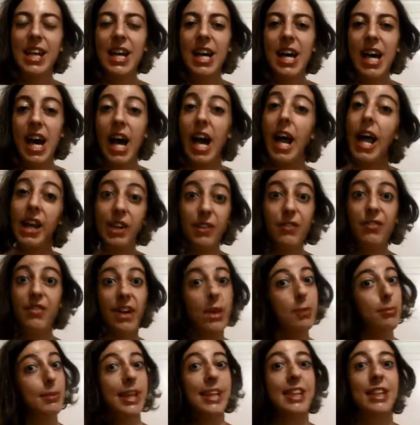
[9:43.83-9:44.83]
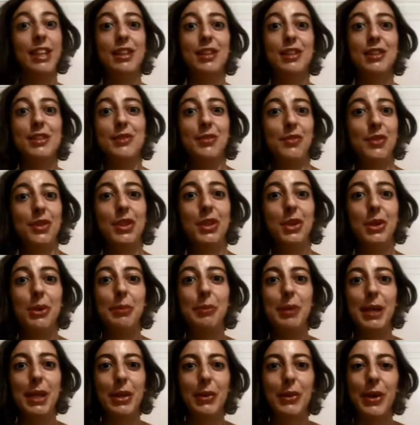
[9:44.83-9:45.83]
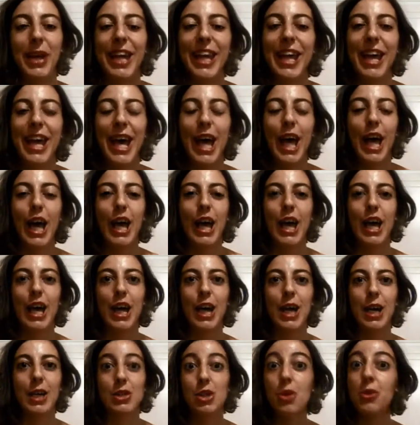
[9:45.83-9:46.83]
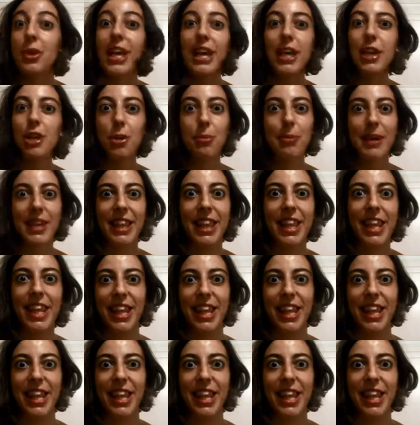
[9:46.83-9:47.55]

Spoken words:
I had fun making this video, by the way. So thank you, Bethy.